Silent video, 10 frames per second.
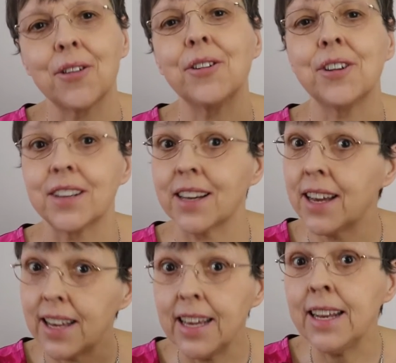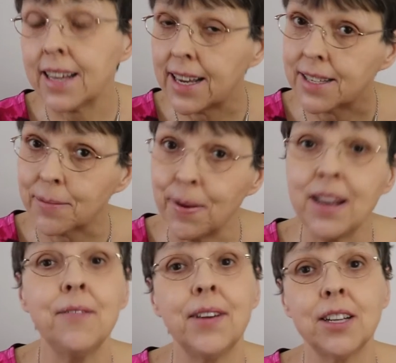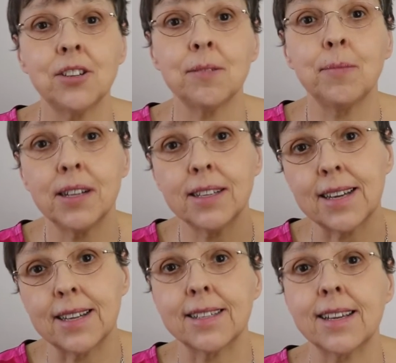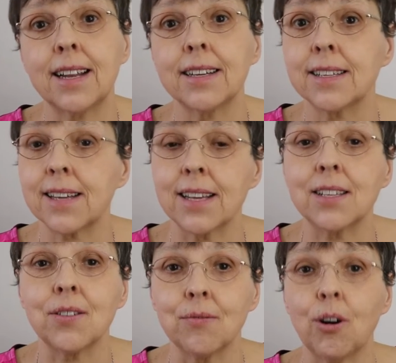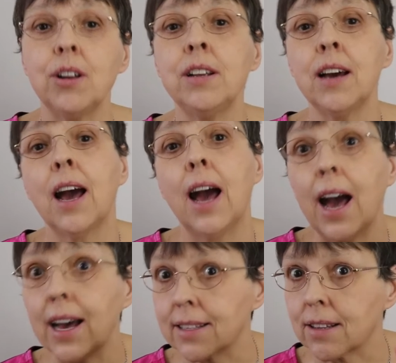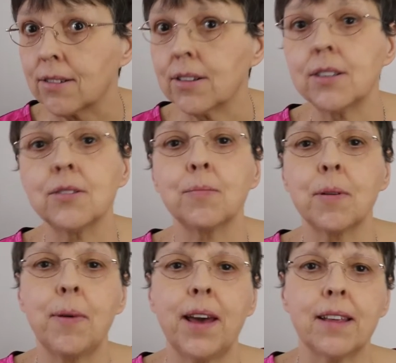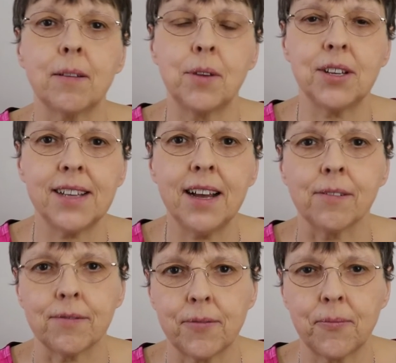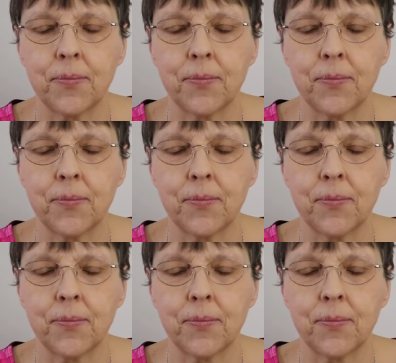Third, eat as many vegetables and salads as you want, as long as you prepare them yourself.